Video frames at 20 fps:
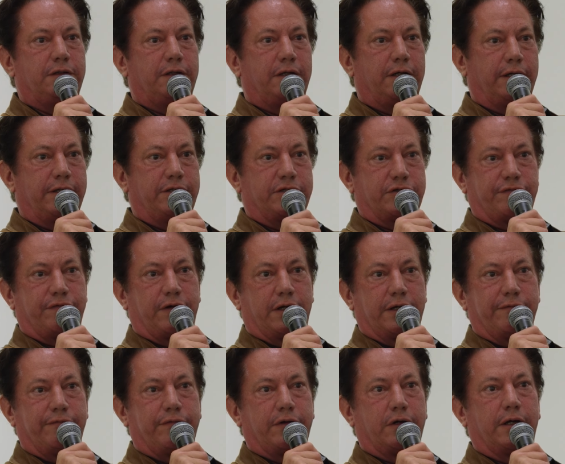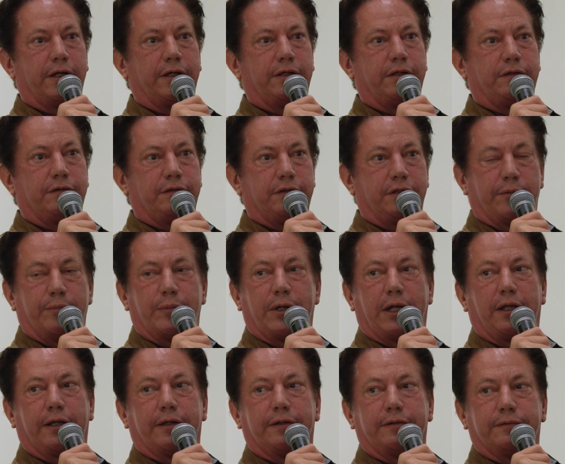I just find it very compelling.